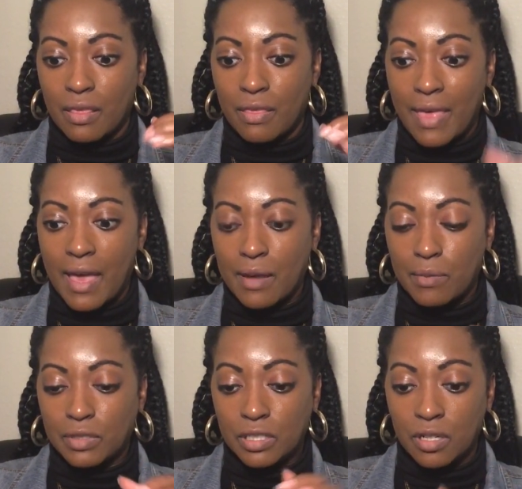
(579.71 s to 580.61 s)
that
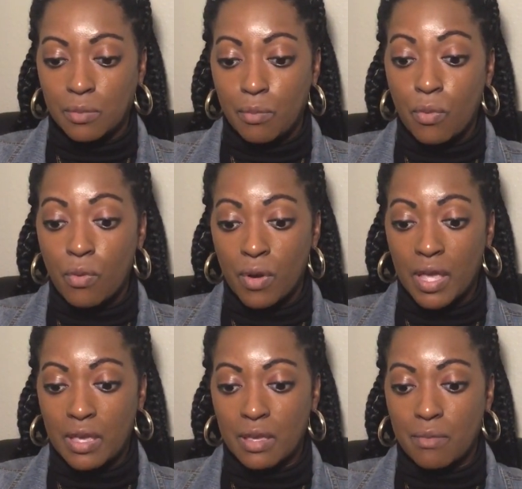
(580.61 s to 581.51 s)
young
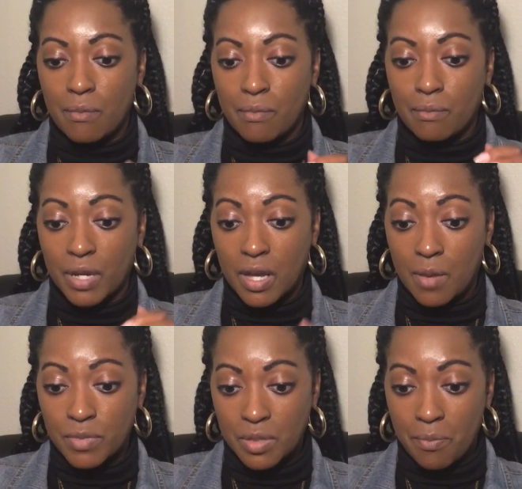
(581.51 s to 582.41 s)
boy
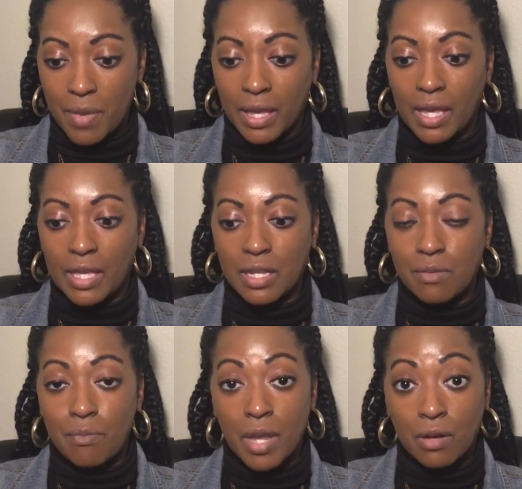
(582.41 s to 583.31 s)
becomes a man
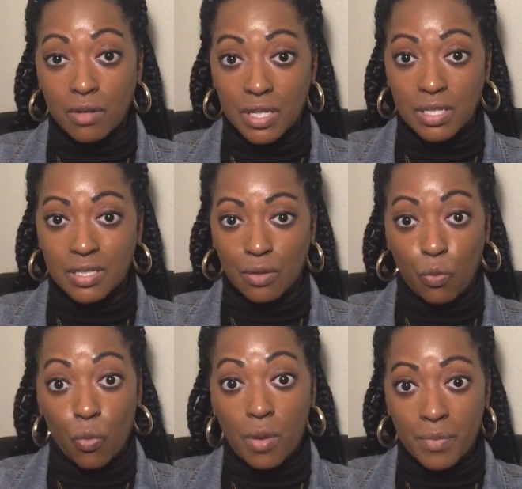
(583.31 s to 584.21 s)
and marries
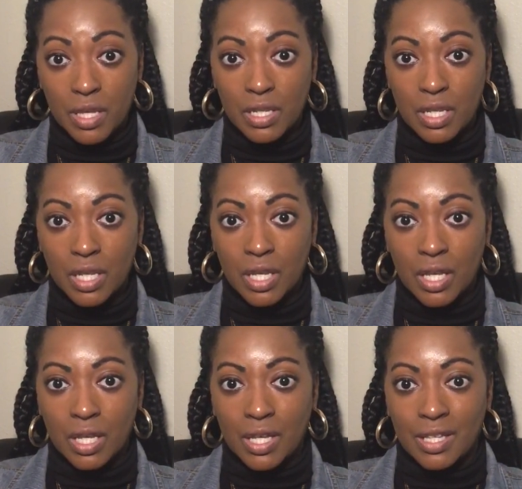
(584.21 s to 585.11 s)
a woman,
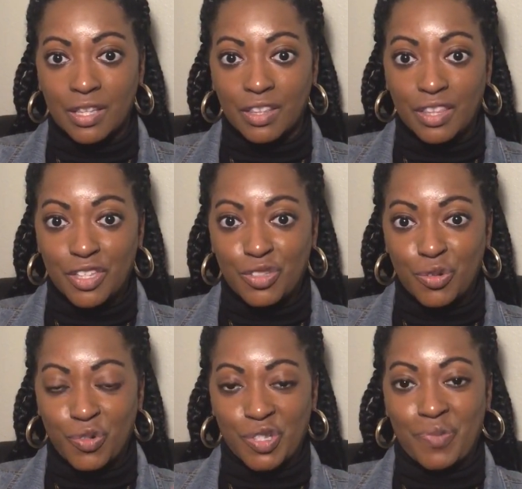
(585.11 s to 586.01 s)
these are
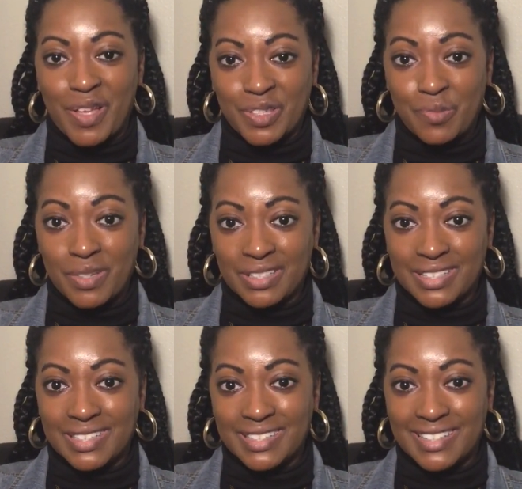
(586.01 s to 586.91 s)

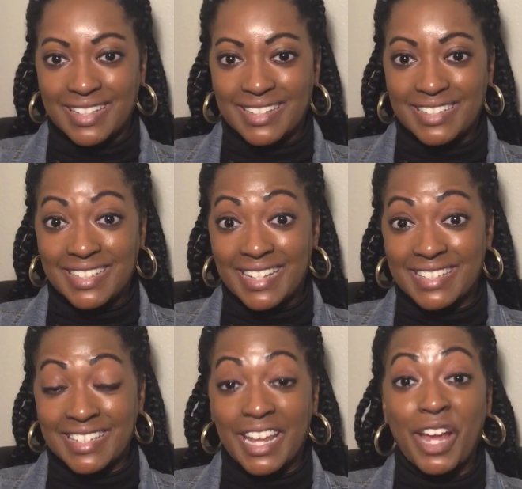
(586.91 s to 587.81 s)
responsibilities that she has
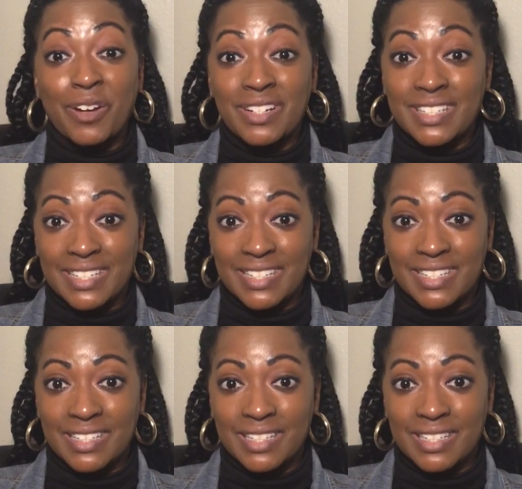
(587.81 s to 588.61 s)
inherited,